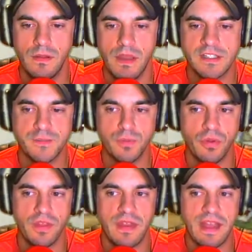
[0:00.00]

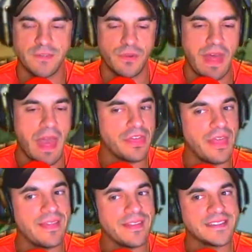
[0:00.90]
explore the next world. I
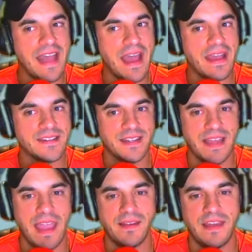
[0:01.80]
think this guy is the
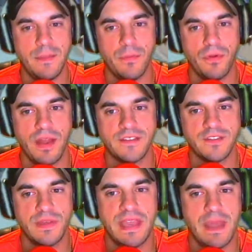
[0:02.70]
gatekeeper, right?
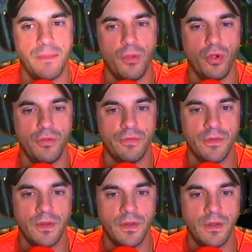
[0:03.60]
So we can't move.
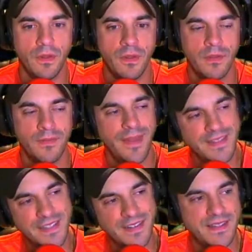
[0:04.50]

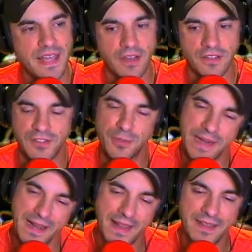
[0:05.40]
Until he tells us to, but
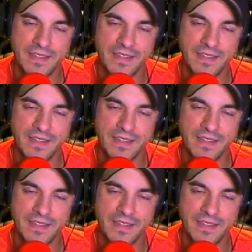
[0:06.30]
I like